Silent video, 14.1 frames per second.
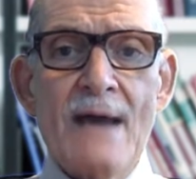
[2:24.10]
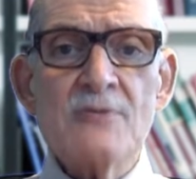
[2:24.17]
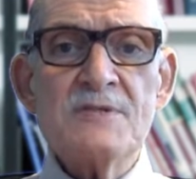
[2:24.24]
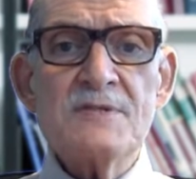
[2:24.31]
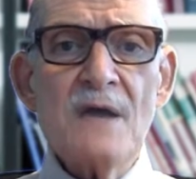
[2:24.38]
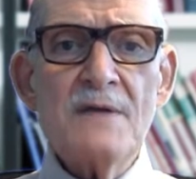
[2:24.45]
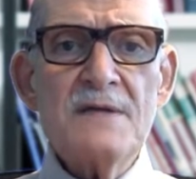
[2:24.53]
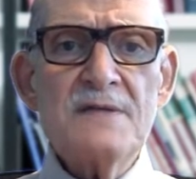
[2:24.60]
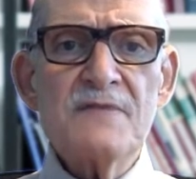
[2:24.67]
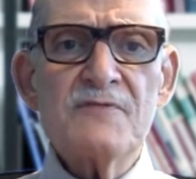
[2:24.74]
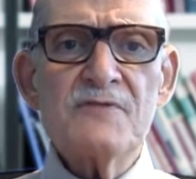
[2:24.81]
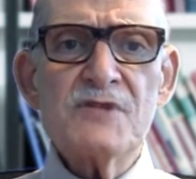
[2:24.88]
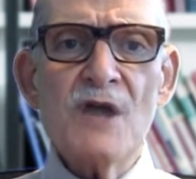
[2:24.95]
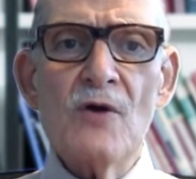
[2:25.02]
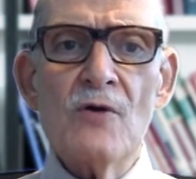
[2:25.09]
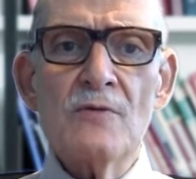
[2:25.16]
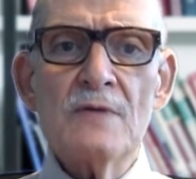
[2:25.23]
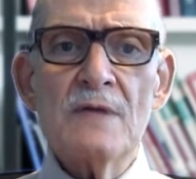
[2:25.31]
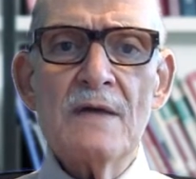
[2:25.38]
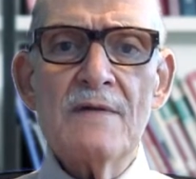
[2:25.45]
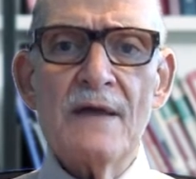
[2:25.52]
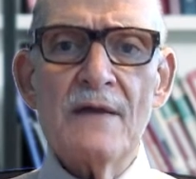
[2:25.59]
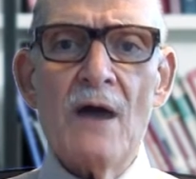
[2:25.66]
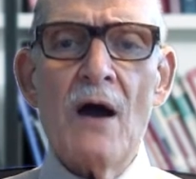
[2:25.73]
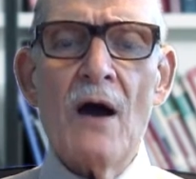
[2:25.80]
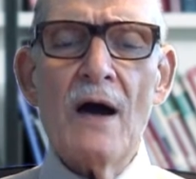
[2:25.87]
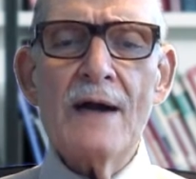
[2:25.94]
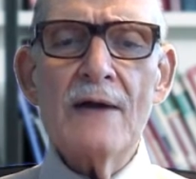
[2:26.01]
Now, studies have shown that
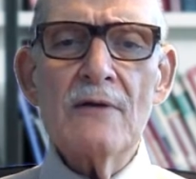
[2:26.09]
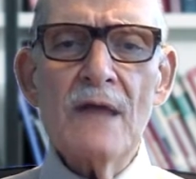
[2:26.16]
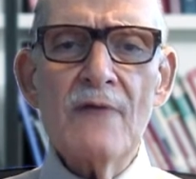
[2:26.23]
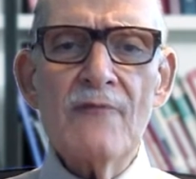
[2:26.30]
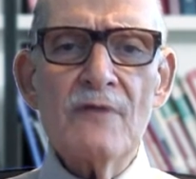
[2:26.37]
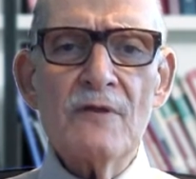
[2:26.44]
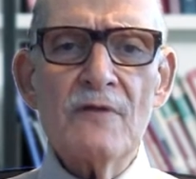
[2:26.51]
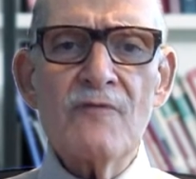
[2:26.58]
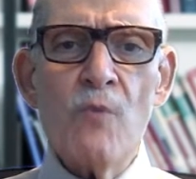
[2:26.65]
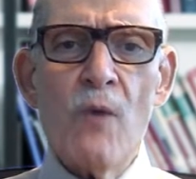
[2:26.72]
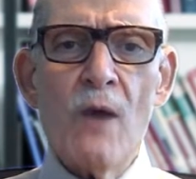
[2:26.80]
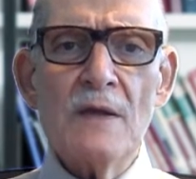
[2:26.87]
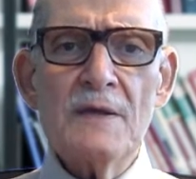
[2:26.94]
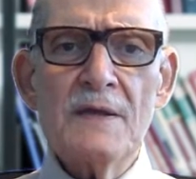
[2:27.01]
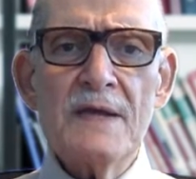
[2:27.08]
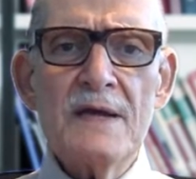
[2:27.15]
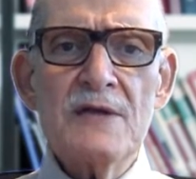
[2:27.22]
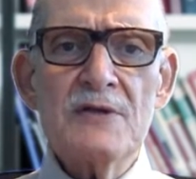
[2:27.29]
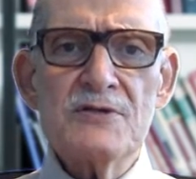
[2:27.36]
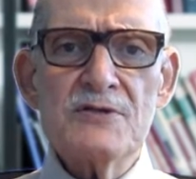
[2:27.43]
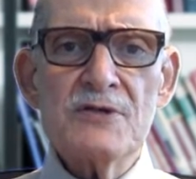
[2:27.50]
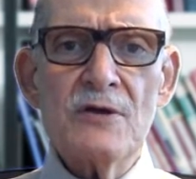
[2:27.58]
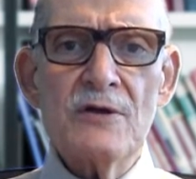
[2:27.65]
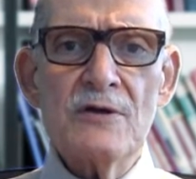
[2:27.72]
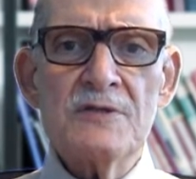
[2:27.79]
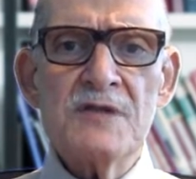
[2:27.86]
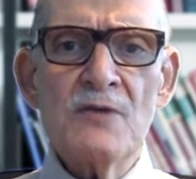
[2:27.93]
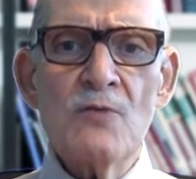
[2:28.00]
a higher level of quality
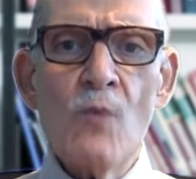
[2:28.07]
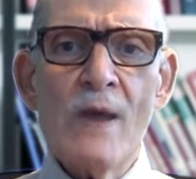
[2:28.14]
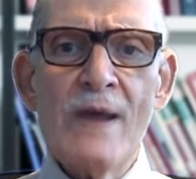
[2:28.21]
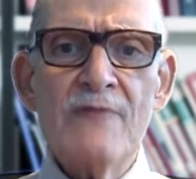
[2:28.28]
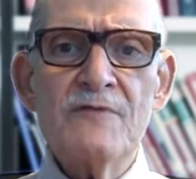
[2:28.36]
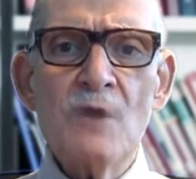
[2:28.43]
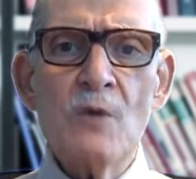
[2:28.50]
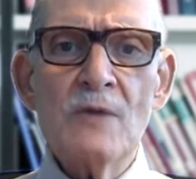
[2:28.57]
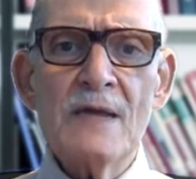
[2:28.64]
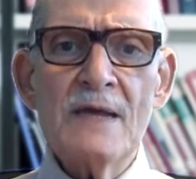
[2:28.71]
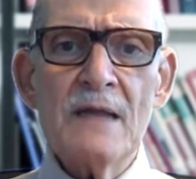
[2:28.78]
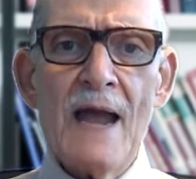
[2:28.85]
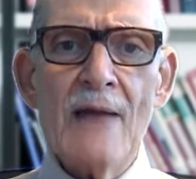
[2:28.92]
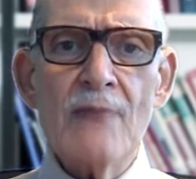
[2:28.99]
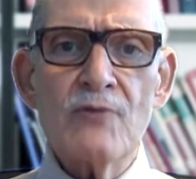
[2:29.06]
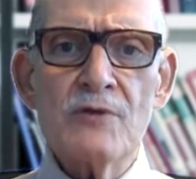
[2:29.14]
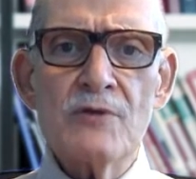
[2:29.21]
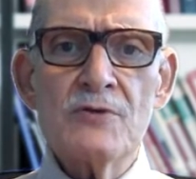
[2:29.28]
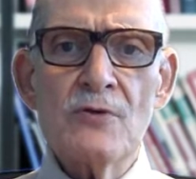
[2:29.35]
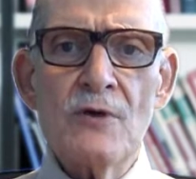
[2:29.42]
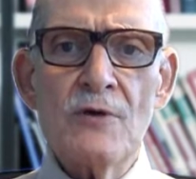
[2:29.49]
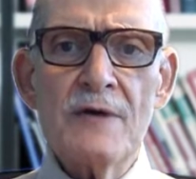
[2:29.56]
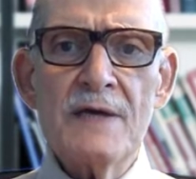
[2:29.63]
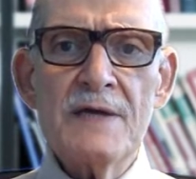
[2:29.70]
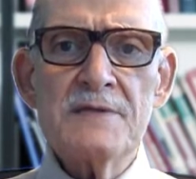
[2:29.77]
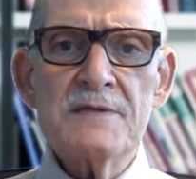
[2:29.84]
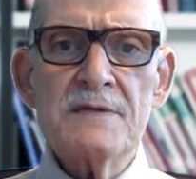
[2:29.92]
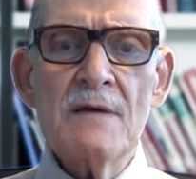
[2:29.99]
concerns in waived-only
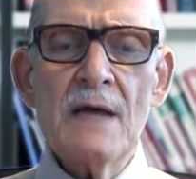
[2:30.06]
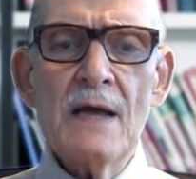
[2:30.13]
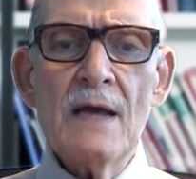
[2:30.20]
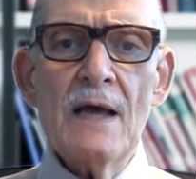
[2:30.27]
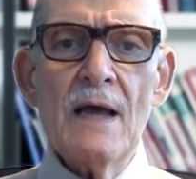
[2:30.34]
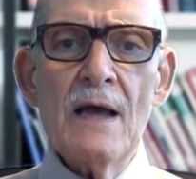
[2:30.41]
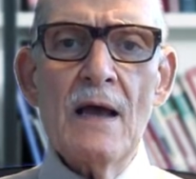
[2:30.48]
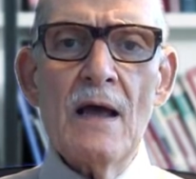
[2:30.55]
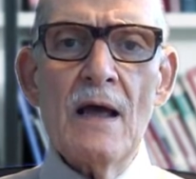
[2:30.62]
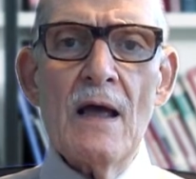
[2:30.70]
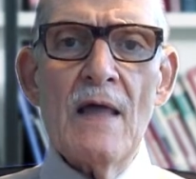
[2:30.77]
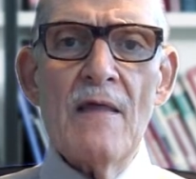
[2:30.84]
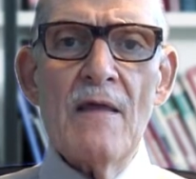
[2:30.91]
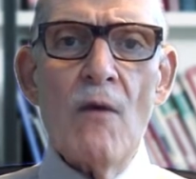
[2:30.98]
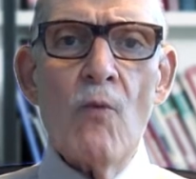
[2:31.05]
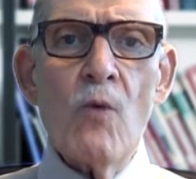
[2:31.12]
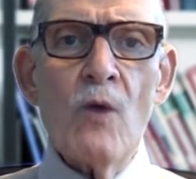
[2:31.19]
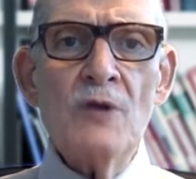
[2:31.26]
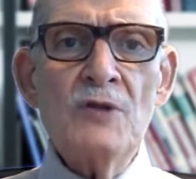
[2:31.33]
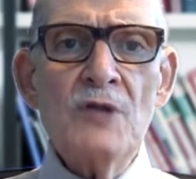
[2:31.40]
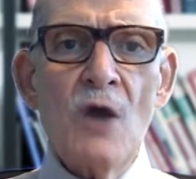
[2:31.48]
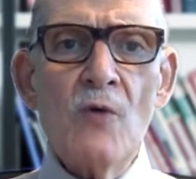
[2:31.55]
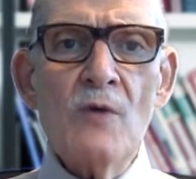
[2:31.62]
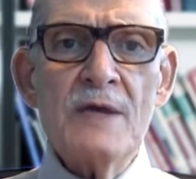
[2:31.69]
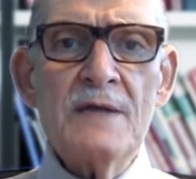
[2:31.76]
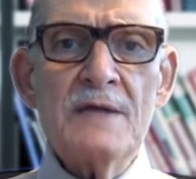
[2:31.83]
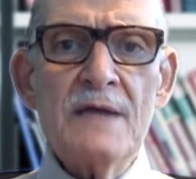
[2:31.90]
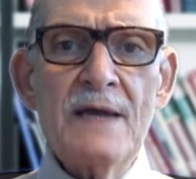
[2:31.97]
laboratories were
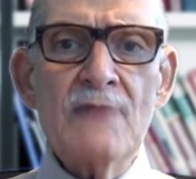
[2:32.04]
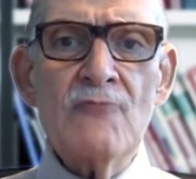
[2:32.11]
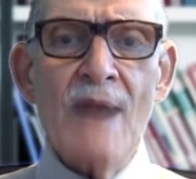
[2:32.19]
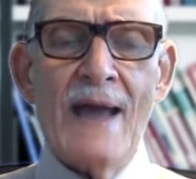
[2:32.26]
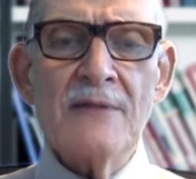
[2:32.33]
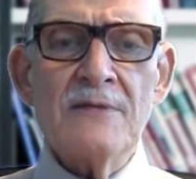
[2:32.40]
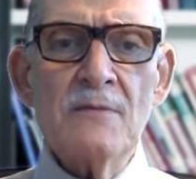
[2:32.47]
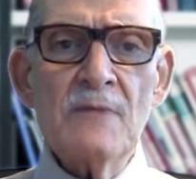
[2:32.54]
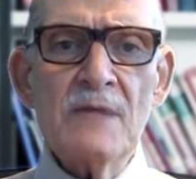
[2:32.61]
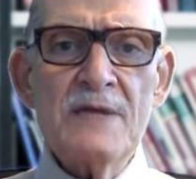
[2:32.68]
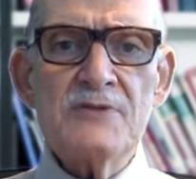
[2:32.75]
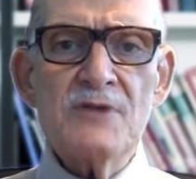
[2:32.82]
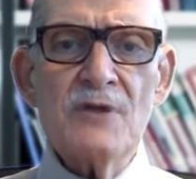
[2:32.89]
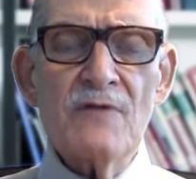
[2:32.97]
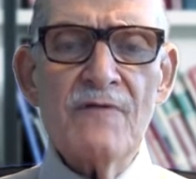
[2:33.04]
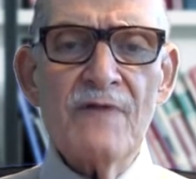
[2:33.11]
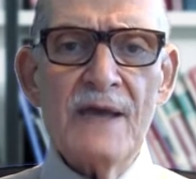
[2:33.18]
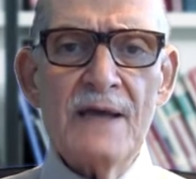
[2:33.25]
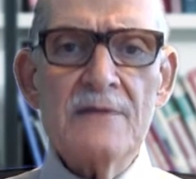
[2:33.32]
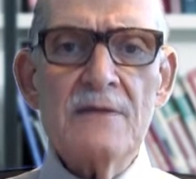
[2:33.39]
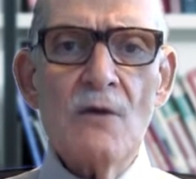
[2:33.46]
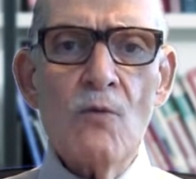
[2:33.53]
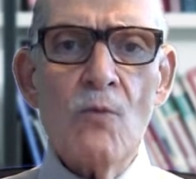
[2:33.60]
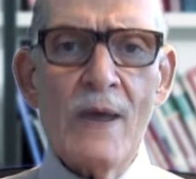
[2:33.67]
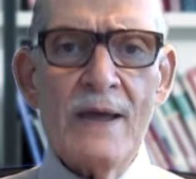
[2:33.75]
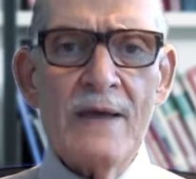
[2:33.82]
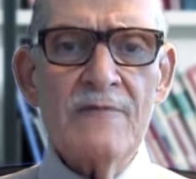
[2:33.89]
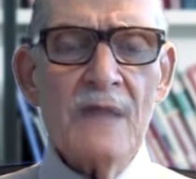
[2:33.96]
noted in randomly surveyed
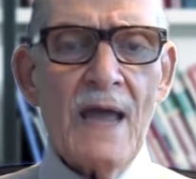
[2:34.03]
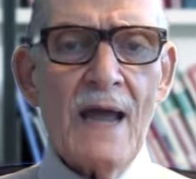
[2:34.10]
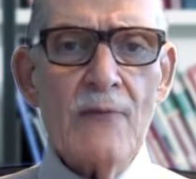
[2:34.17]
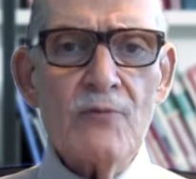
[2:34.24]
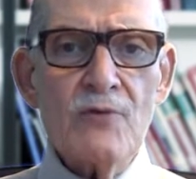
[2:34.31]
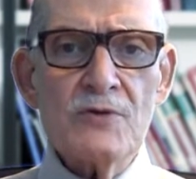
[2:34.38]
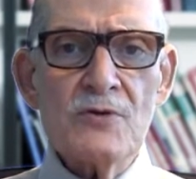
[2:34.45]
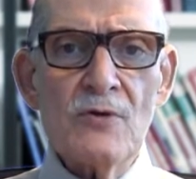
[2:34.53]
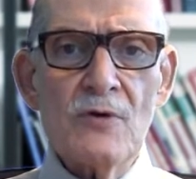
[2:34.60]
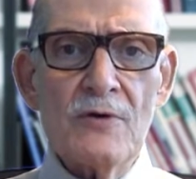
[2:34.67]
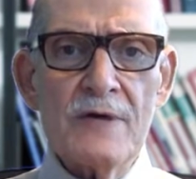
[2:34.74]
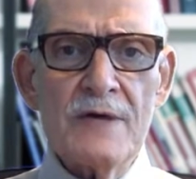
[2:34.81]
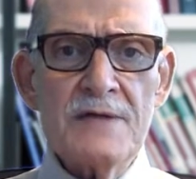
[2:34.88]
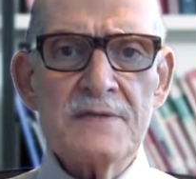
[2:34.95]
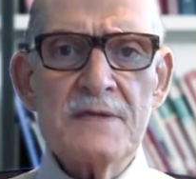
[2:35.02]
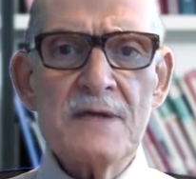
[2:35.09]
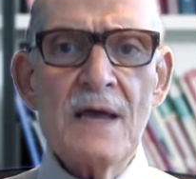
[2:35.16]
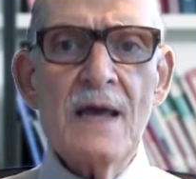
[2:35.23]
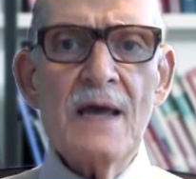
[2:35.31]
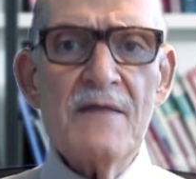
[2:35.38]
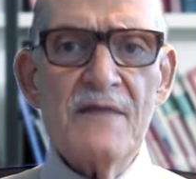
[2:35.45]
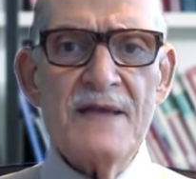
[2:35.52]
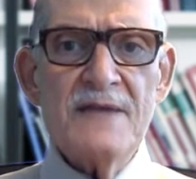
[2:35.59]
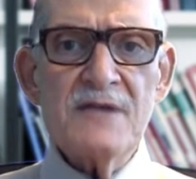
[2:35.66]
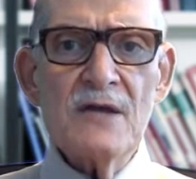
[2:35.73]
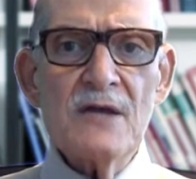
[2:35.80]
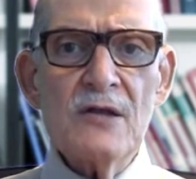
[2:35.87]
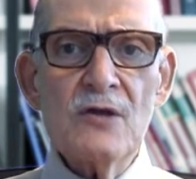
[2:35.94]
waived laboratories.
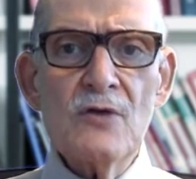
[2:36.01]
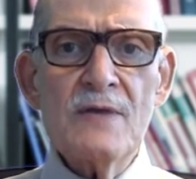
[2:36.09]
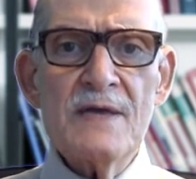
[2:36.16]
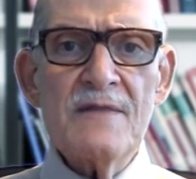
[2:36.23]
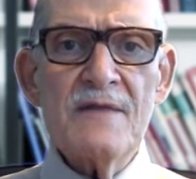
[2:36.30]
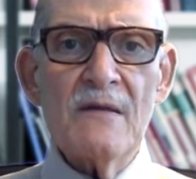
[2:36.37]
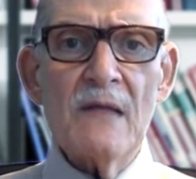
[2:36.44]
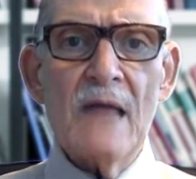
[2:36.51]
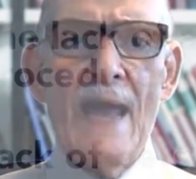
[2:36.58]
These included